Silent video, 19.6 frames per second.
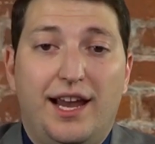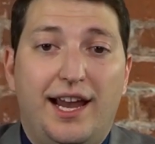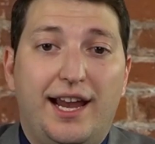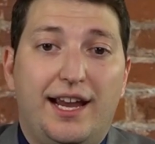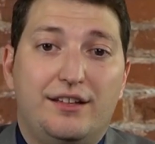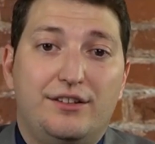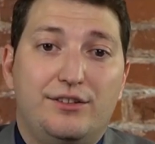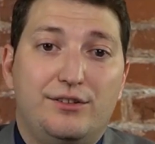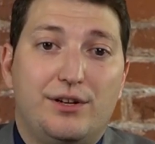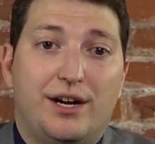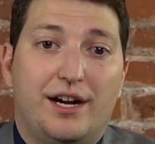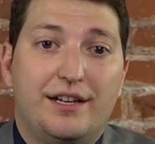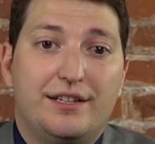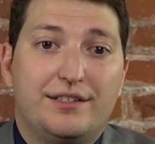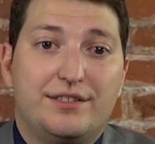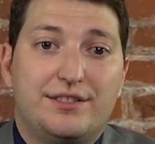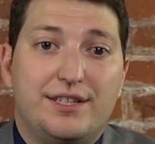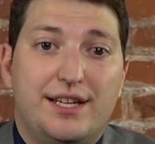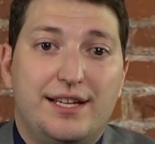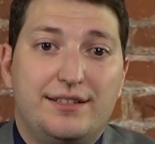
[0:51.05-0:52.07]
and the United
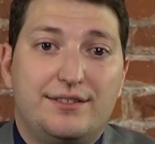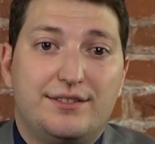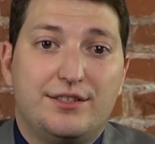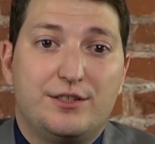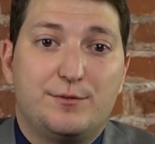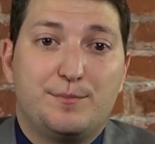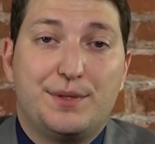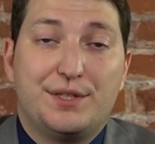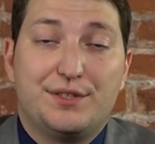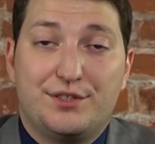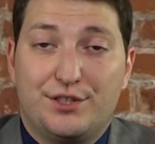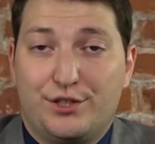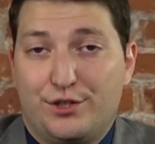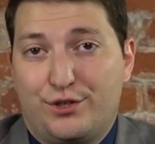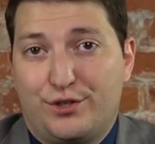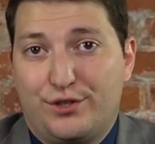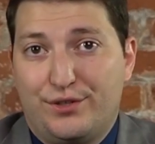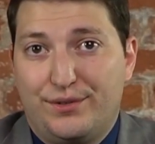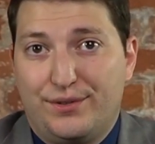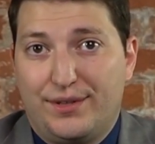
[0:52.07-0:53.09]
States'
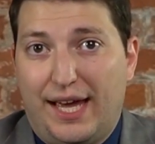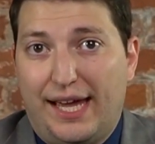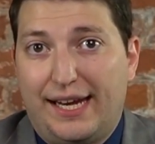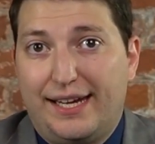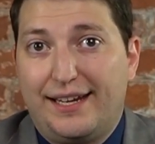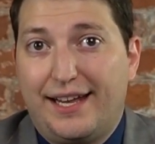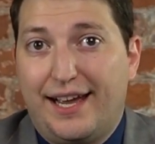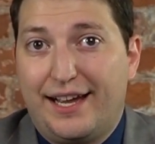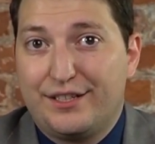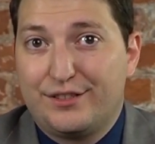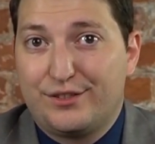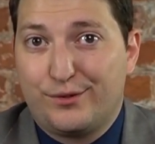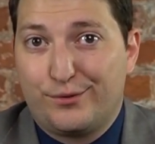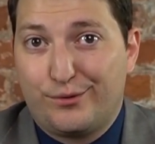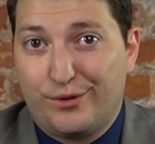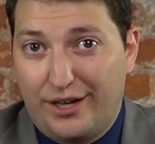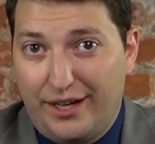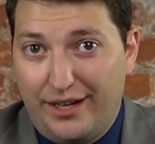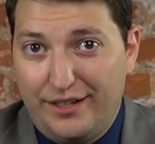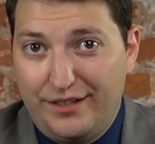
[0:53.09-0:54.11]
position that it has the
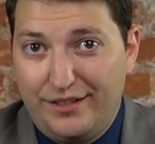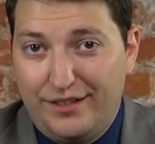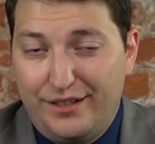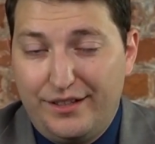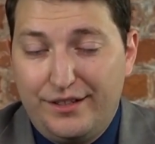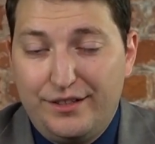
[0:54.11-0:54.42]
right